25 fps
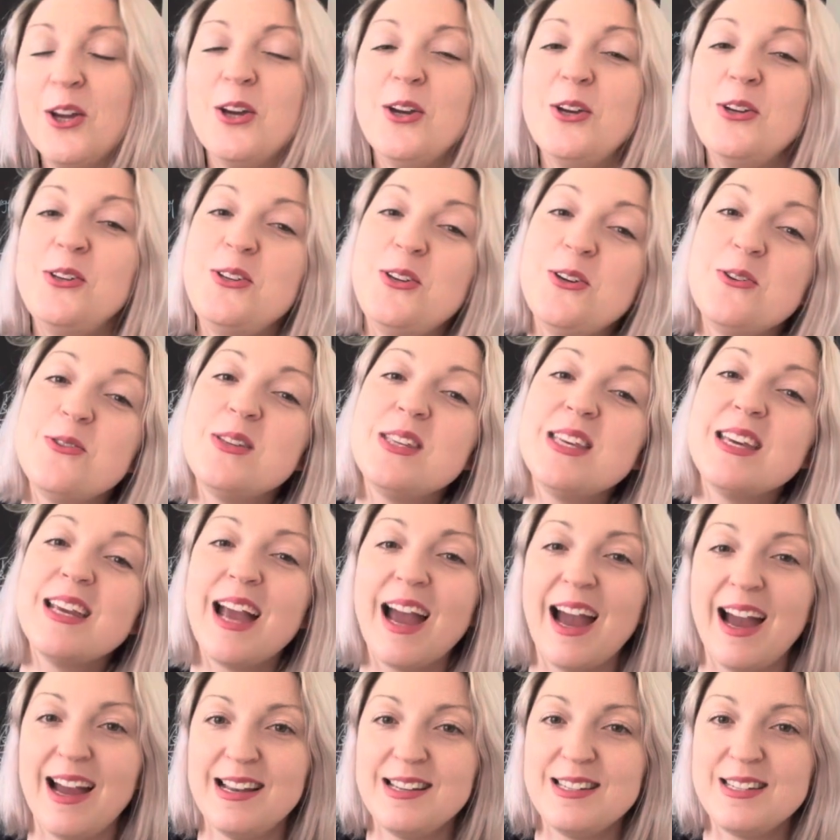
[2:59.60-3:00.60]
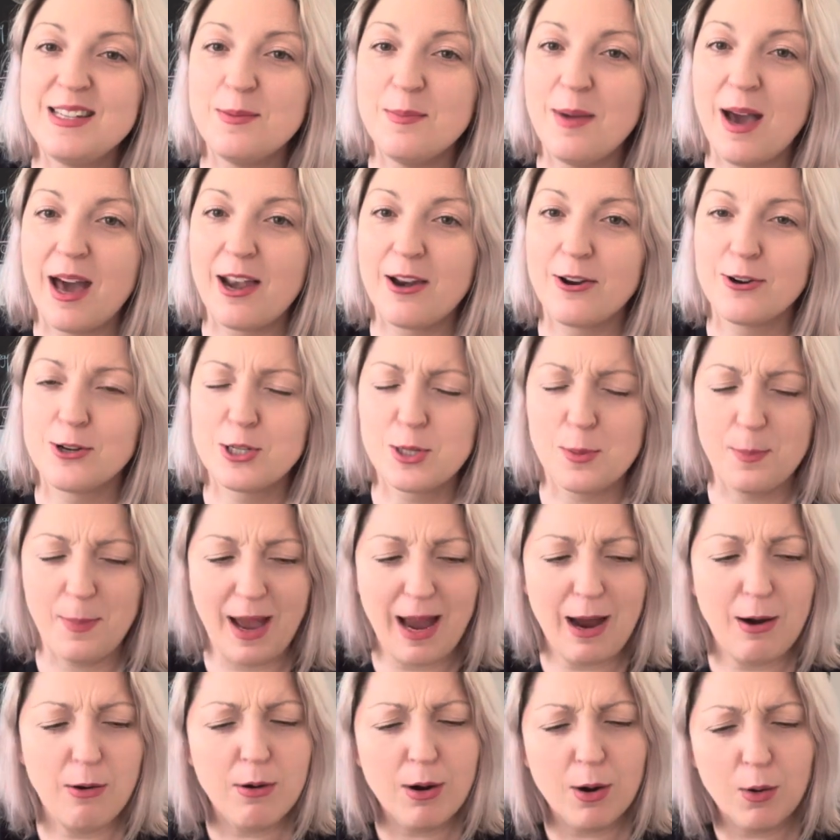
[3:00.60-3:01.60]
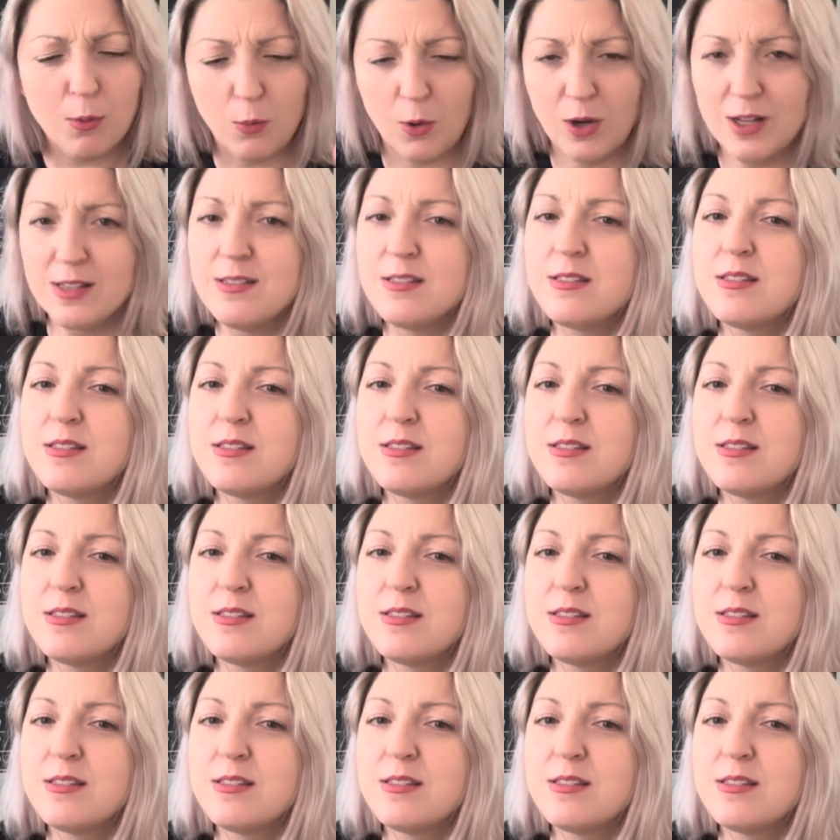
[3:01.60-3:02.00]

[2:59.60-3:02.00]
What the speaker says: Using antimatter to power one